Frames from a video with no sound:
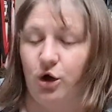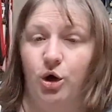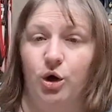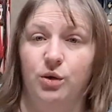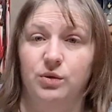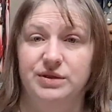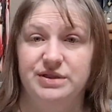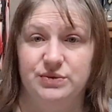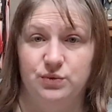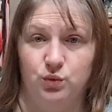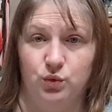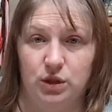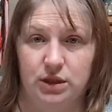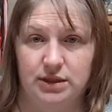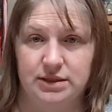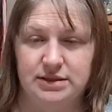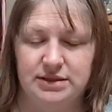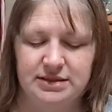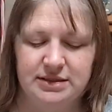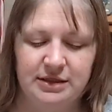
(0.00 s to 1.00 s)
always
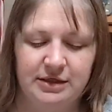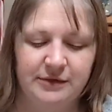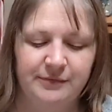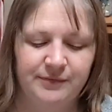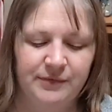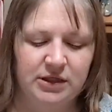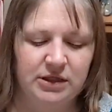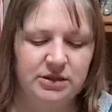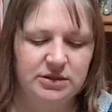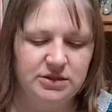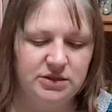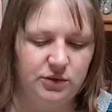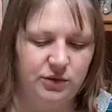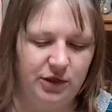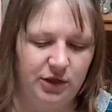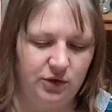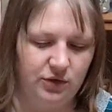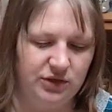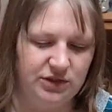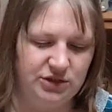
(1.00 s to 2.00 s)
works. So we
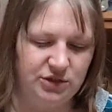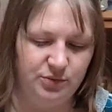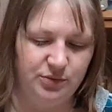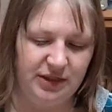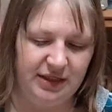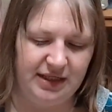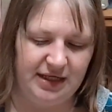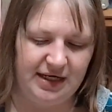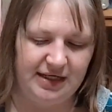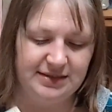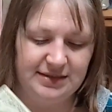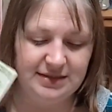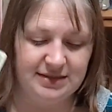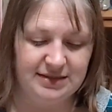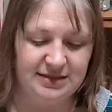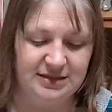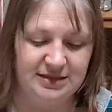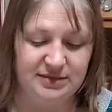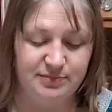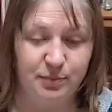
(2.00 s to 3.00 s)
are going to play that, and
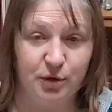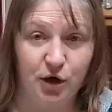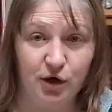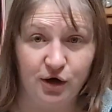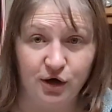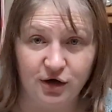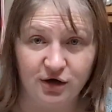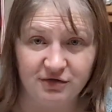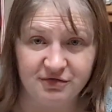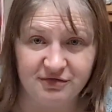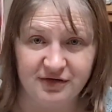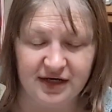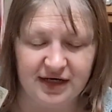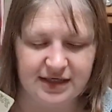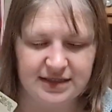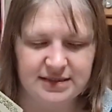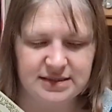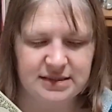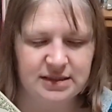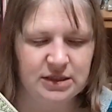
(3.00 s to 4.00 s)
since it's
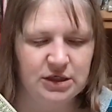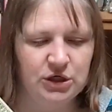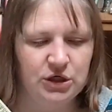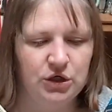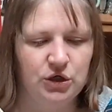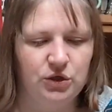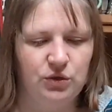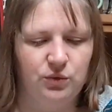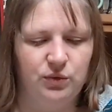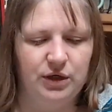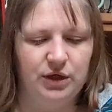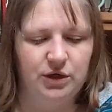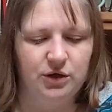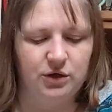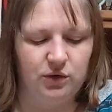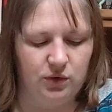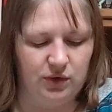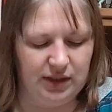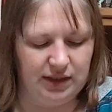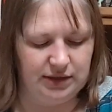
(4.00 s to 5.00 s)
perfect, we are
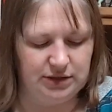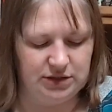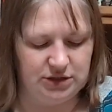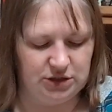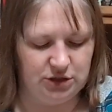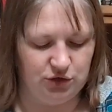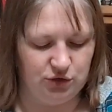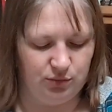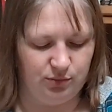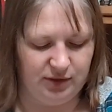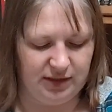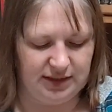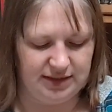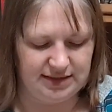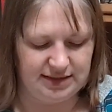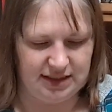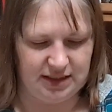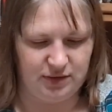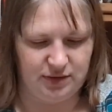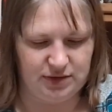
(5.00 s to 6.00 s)
going to play it
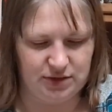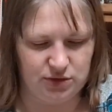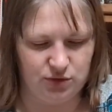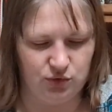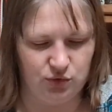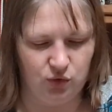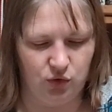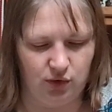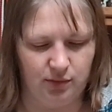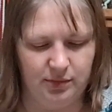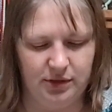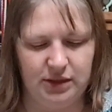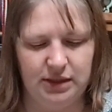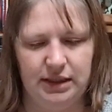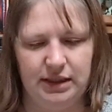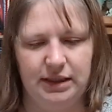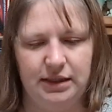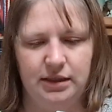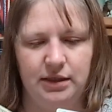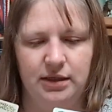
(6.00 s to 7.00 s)
sideways. So
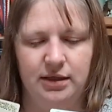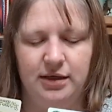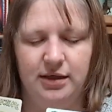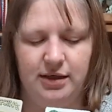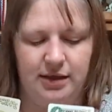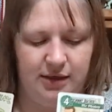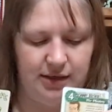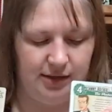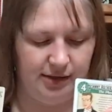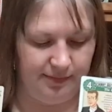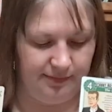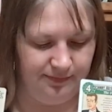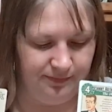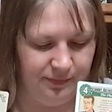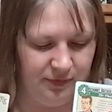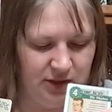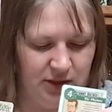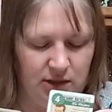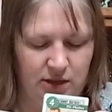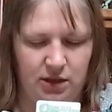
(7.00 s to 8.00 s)
normally
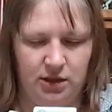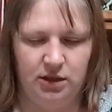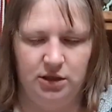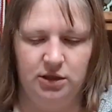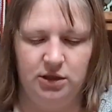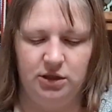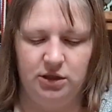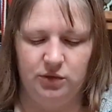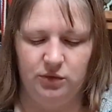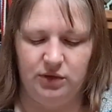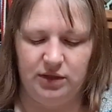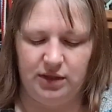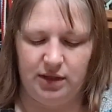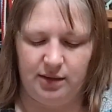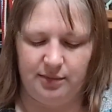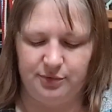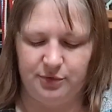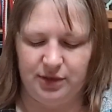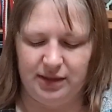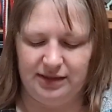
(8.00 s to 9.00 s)
you would
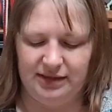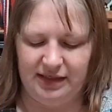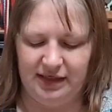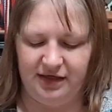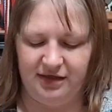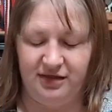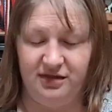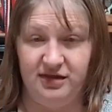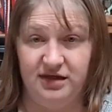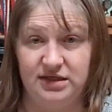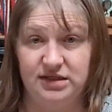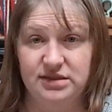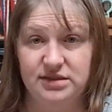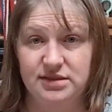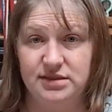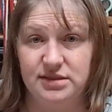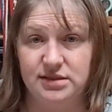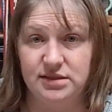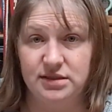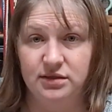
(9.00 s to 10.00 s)
upgrade like
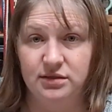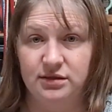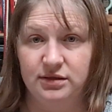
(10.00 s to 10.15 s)
this